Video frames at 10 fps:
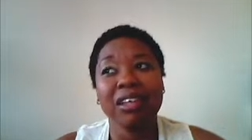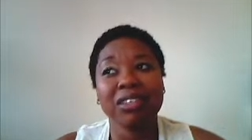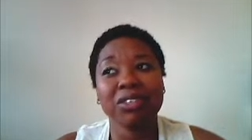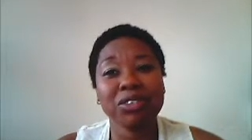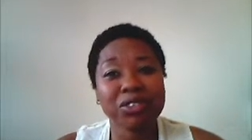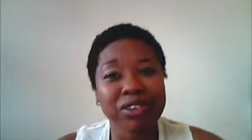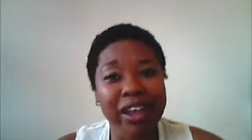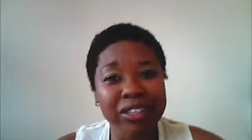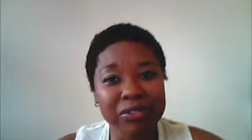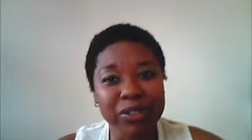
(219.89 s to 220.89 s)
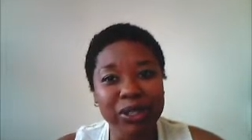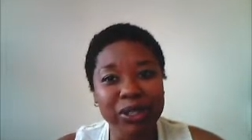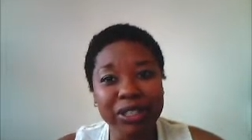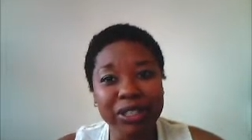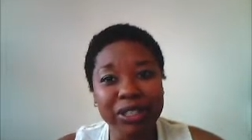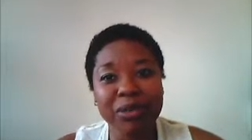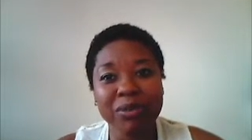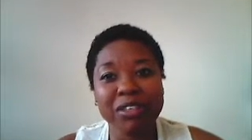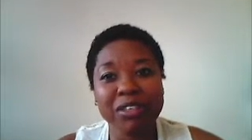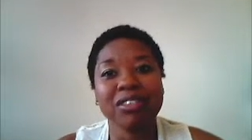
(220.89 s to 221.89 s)
too stressful and I
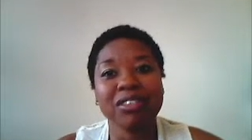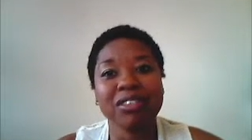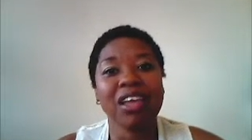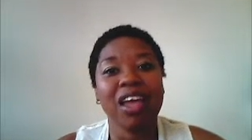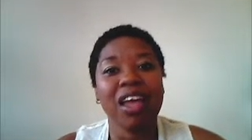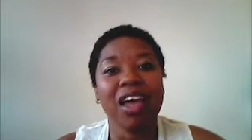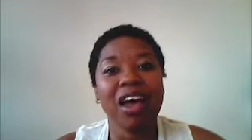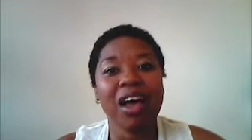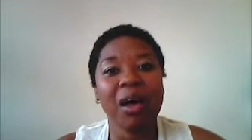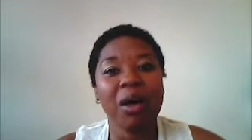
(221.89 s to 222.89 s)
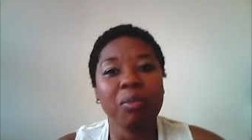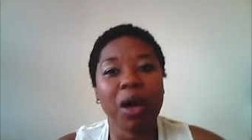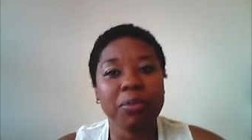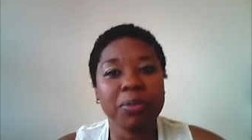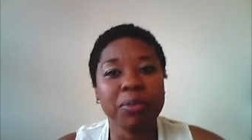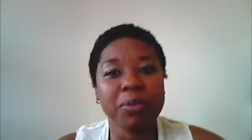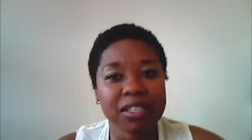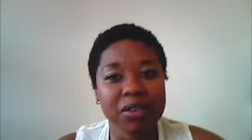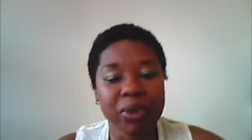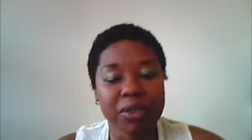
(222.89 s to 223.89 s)
was um,
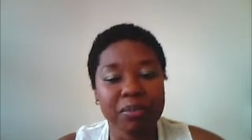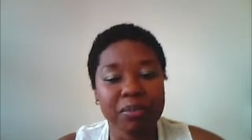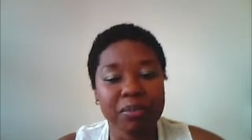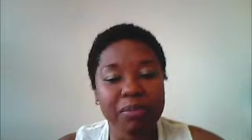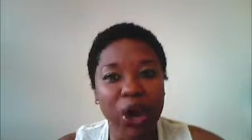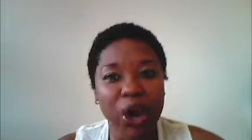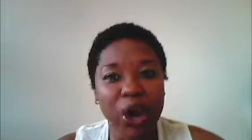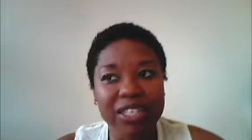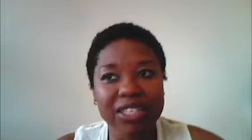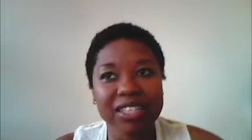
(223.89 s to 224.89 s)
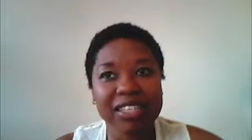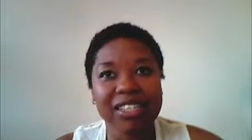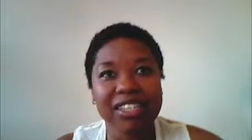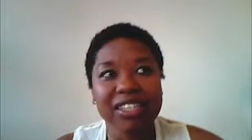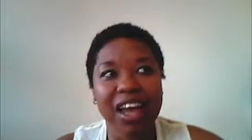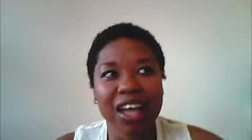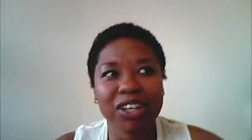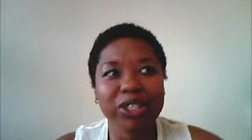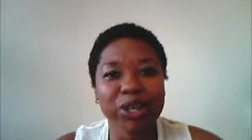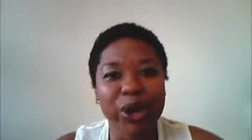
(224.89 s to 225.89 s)
obsessing with my charts and other
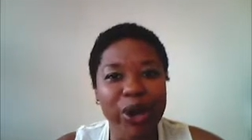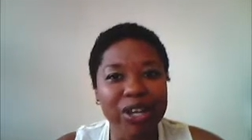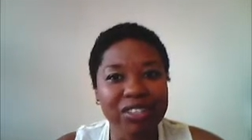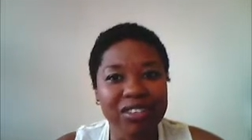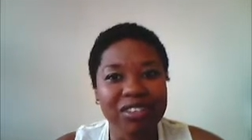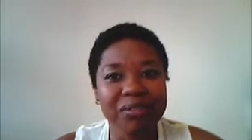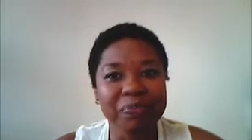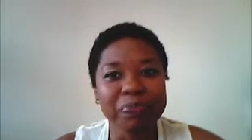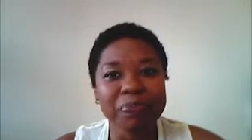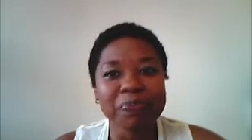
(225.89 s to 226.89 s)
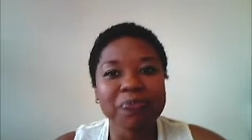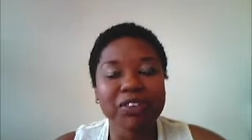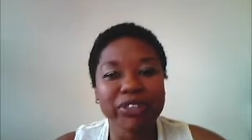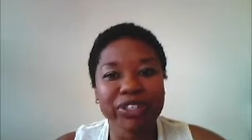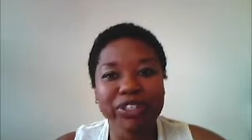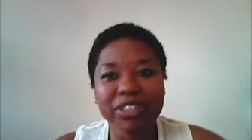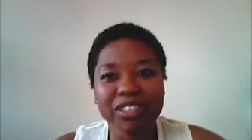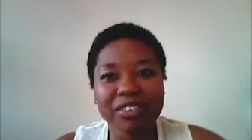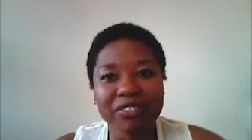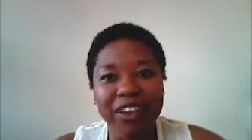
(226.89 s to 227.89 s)
charts on
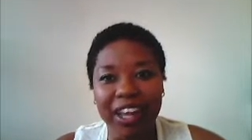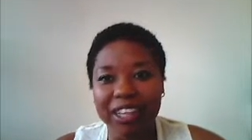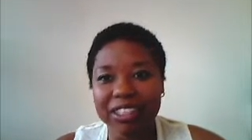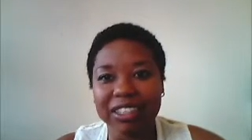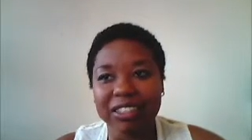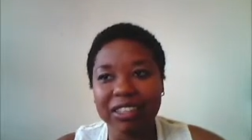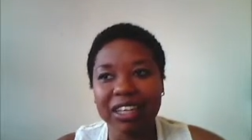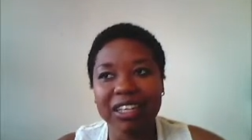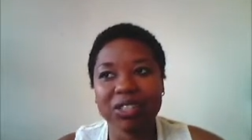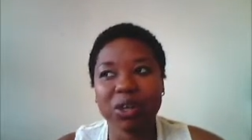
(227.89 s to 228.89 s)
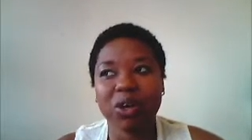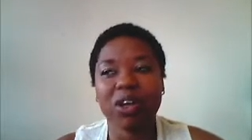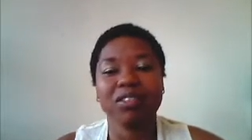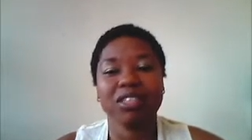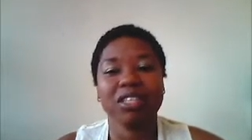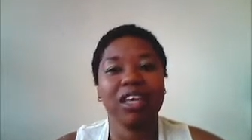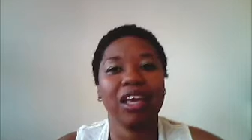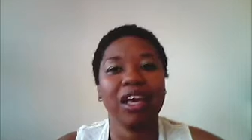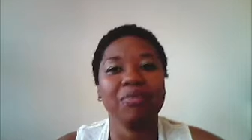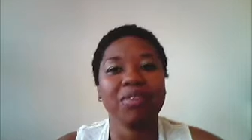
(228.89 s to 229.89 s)
fertility friend and so I was like
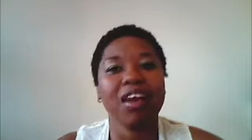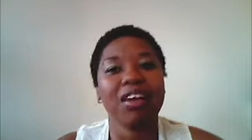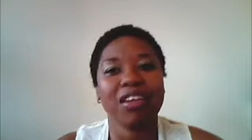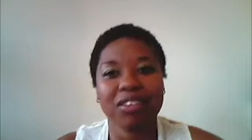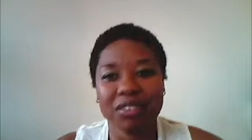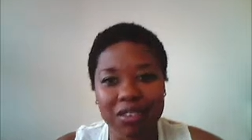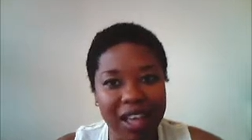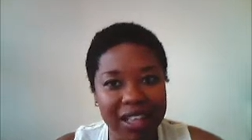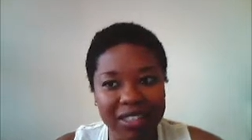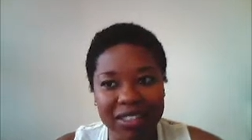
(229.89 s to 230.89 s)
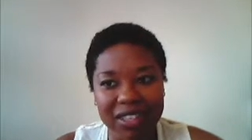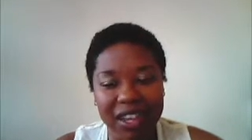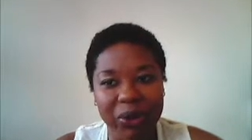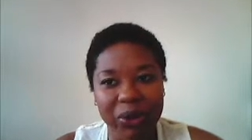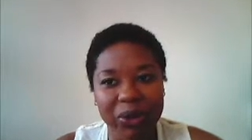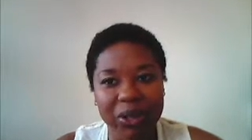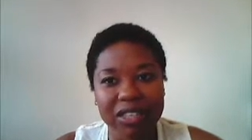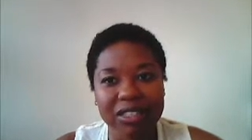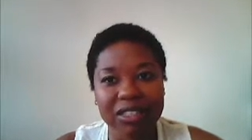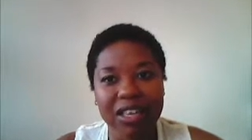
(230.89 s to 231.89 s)
I'm not gonna do that this cycle because
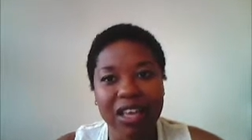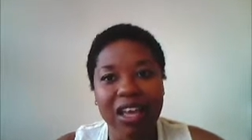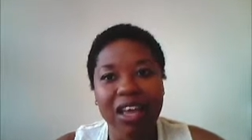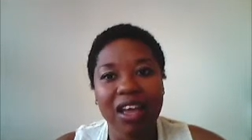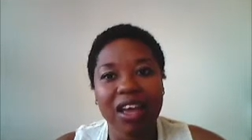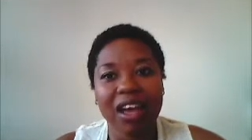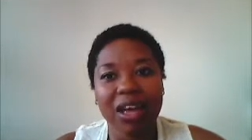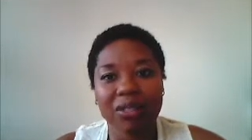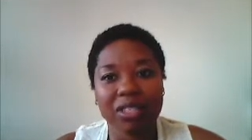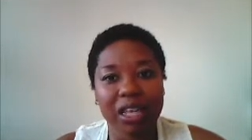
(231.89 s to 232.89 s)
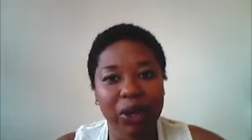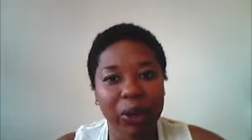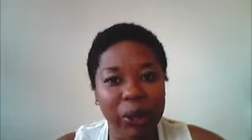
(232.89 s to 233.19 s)
I was like a